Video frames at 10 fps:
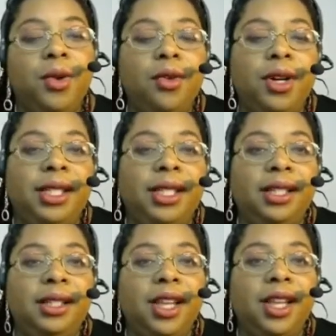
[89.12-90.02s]
we're going
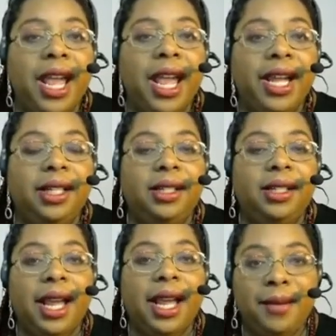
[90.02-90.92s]
to look at
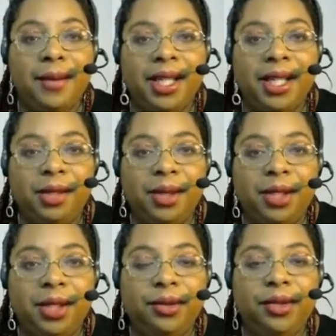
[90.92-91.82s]
time
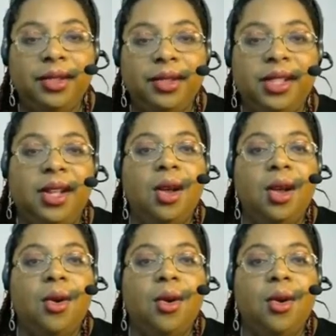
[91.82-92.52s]
management tools,